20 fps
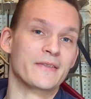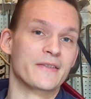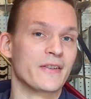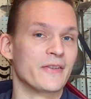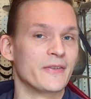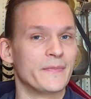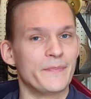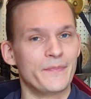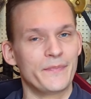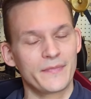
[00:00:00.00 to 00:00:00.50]

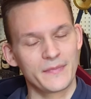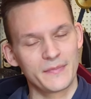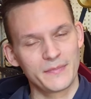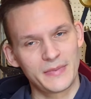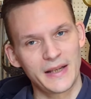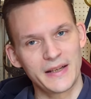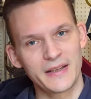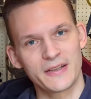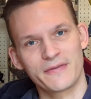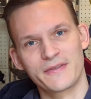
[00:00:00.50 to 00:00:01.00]
So
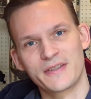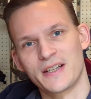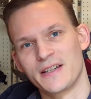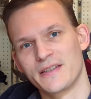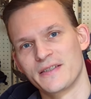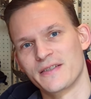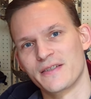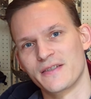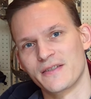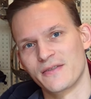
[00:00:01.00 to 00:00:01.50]
plenty of
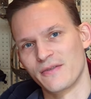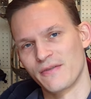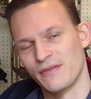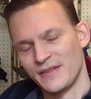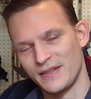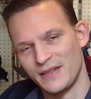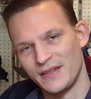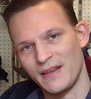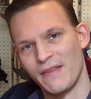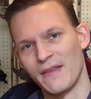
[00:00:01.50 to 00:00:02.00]
chances to
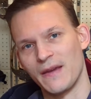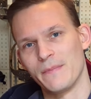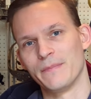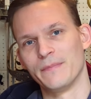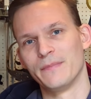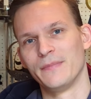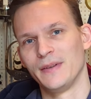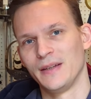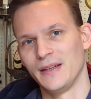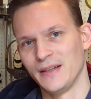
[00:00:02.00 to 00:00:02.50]
see
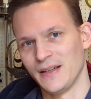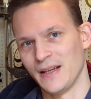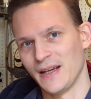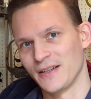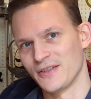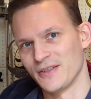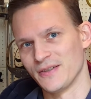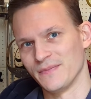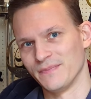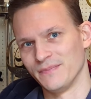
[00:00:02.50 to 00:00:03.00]
them in
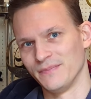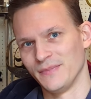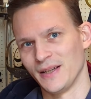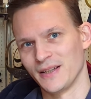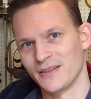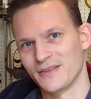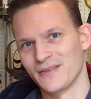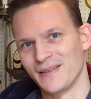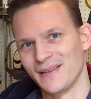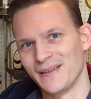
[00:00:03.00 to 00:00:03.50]
action,
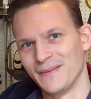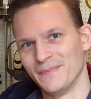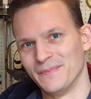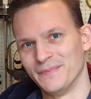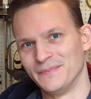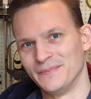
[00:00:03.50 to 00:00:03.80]
actually.